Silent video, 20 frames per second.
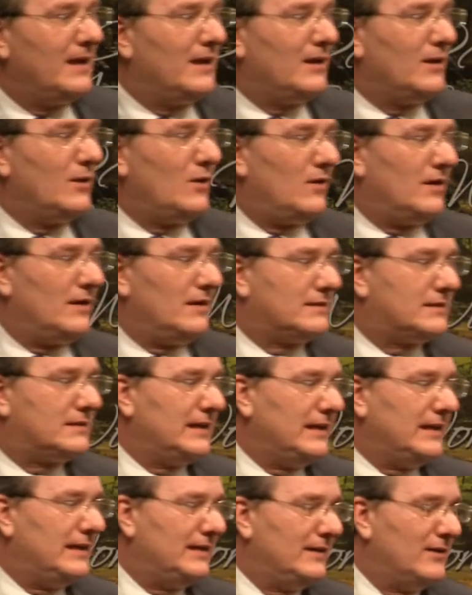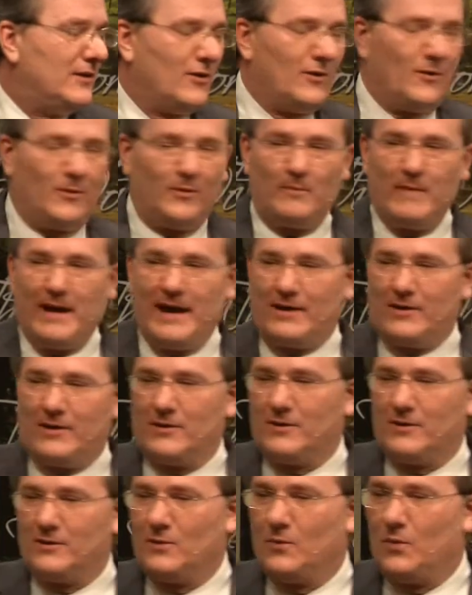Loyalty, no
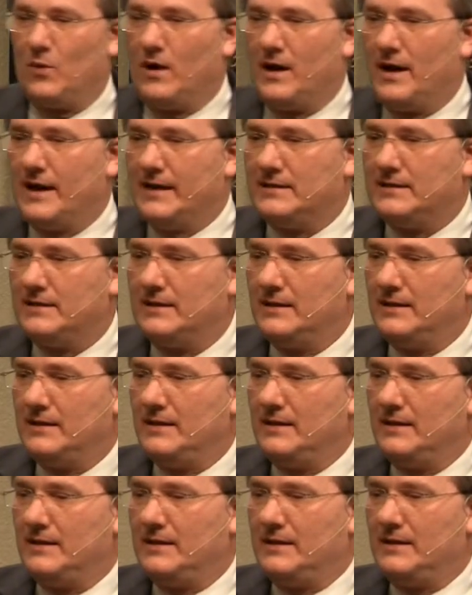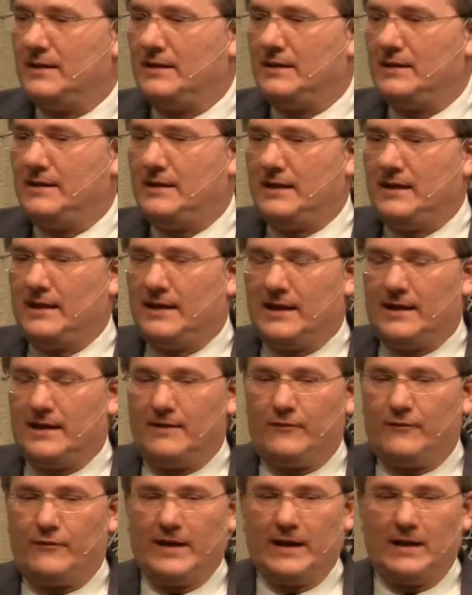matter what. The
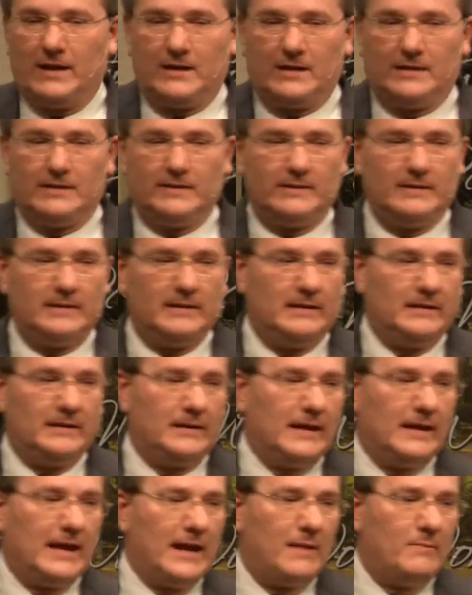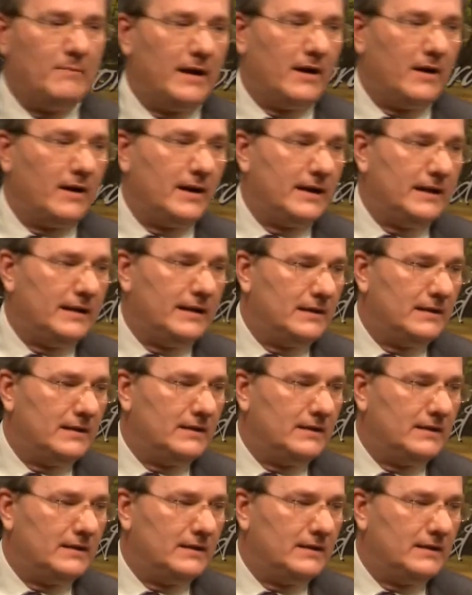fella got married, and